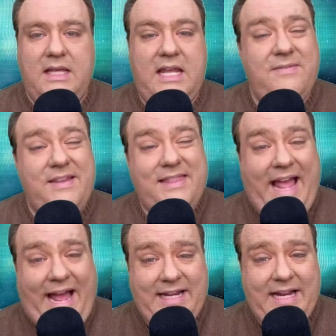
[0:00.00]
Even
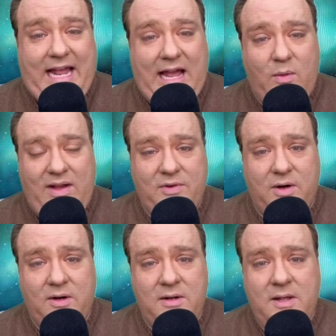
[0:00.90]
that,
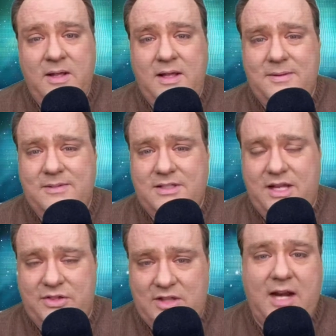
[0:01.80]
however,
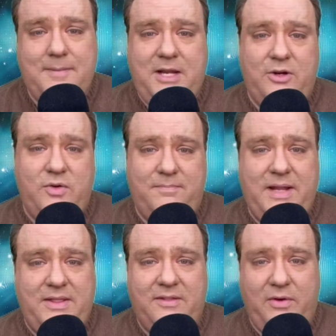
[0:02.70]
does not appear to have
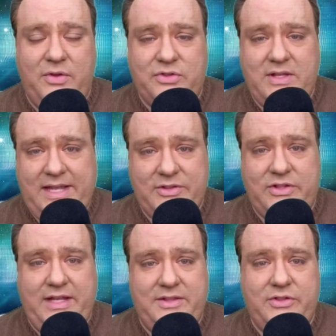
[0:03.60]
been the first
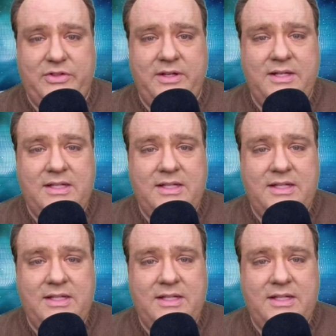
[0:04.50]
instance.